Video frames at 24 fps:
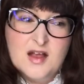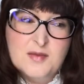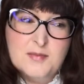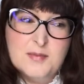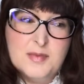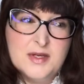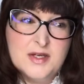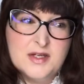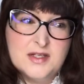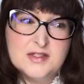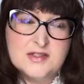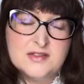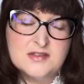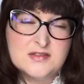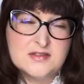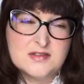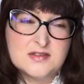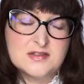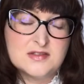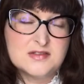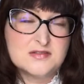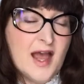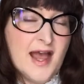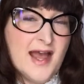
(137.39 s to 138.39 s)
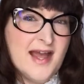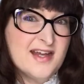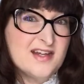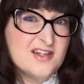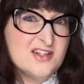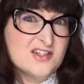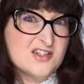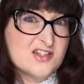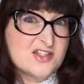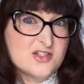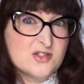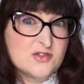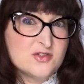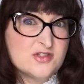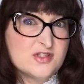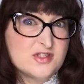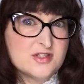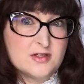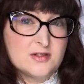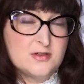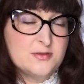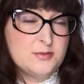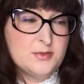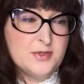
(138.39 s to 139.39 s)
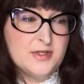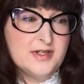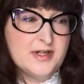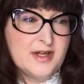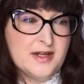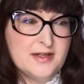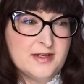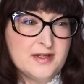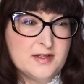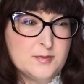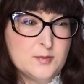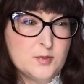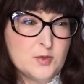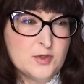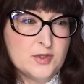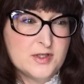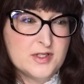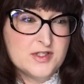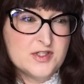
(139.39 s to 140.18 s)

but adults don't celebrate that anymore.